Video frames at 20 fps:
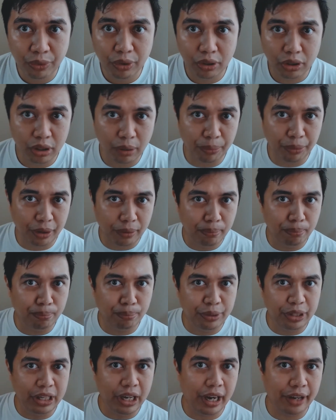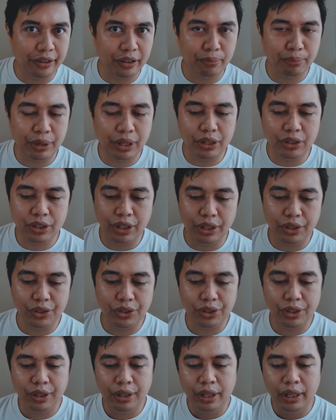something beyond the
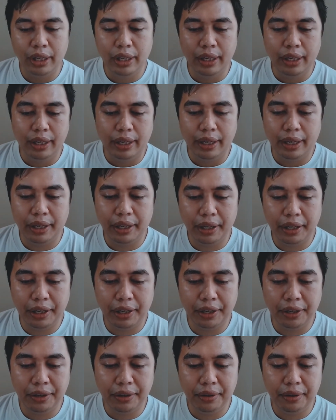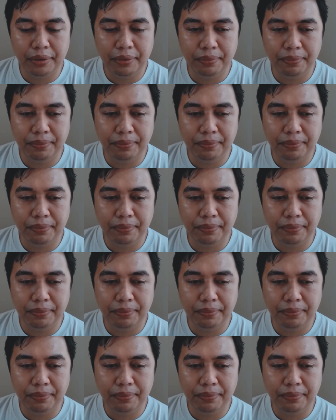basics. And